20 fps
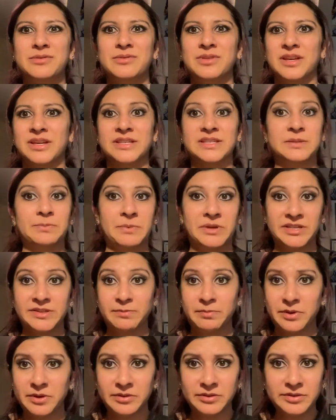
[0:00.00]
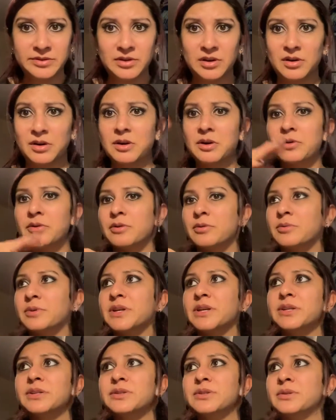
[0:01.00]
like Spaceballs all the
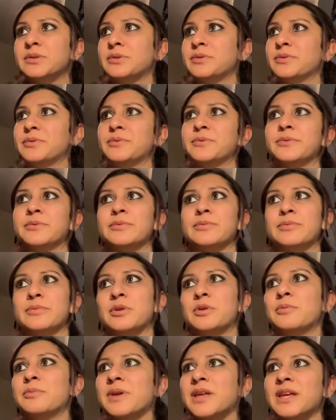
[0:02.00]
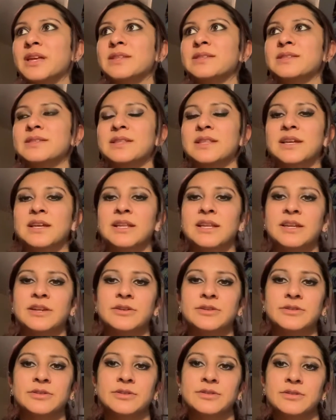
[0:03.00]
way to romance like
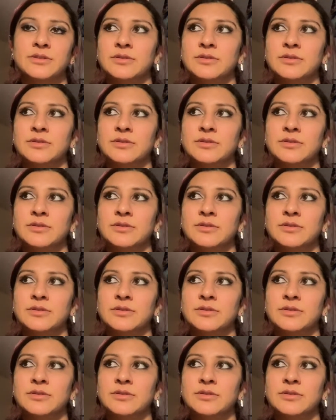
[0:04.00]
Letters